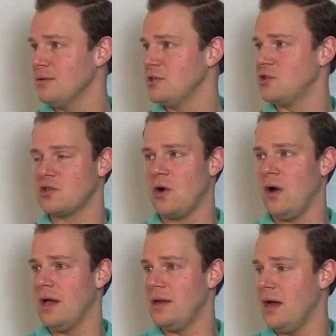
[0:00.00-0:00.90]
let's just
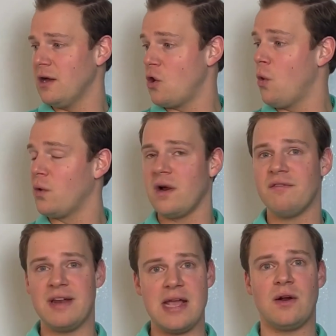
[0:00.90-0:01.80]
call it a 1/4 of
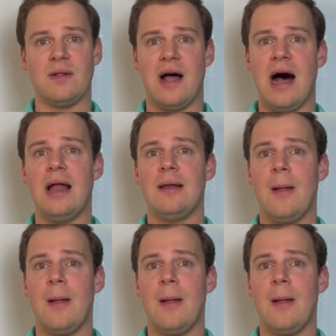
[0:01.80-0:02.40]
an acre lot,